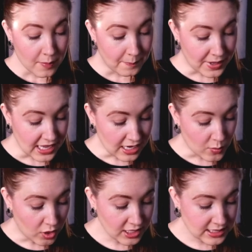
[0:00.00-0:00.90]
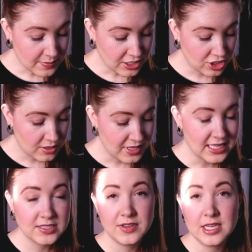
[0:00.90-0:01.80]
But I wanted to mention them in
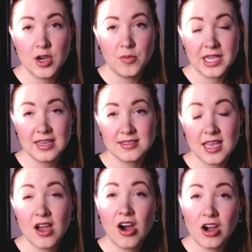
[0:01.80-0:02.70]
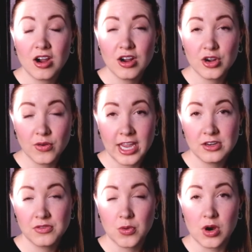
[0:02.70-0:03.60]
this video because they are
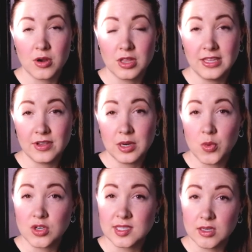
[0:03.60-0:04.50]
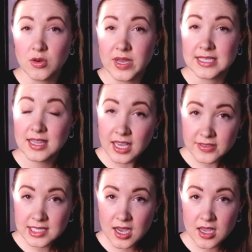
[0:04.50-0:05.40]
great for living a more zero waste
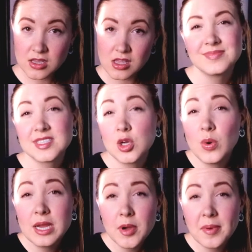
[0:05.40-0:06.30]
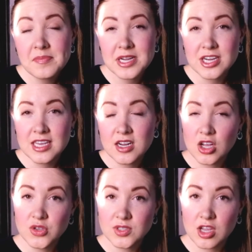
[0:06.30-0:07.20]
lifestyle. So when I'm on my period,
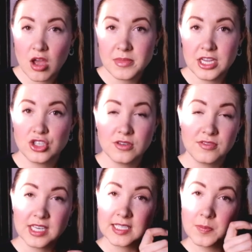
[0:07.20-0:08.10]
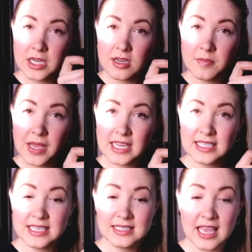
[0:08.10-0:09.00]
I'll use a combination of Thinx period
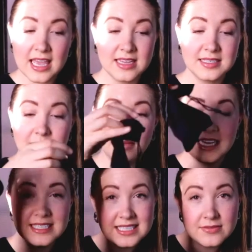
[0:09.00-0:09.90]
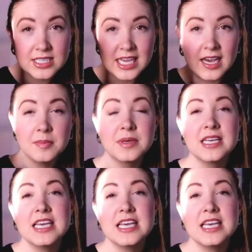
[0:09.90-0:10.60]
panties and my Diva cup